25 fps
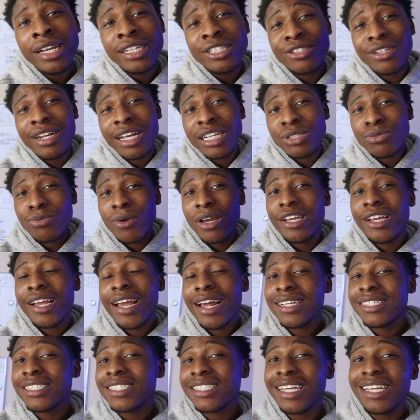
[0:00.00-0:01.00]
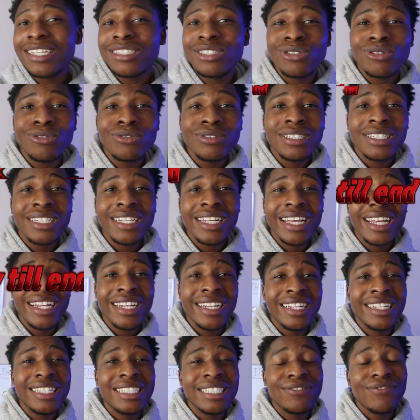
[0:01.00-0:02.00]
So that's why you gotta stay tuned to the
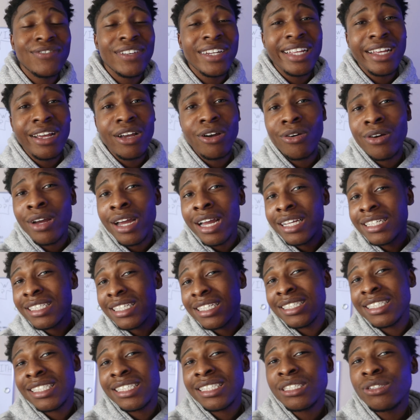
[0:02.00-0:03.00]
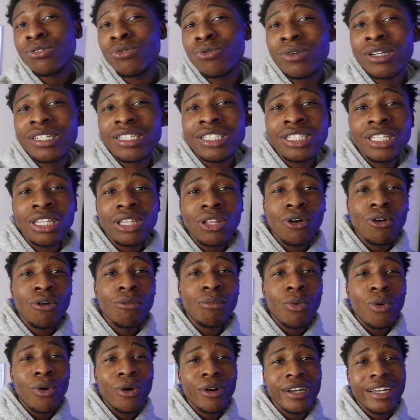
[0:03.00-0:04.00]
end of this video to see which
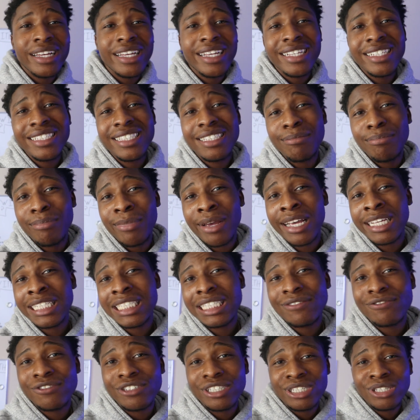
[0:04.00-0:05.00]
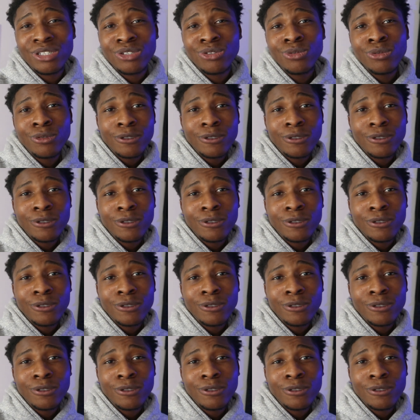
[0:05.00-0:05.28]
load board is the best for you.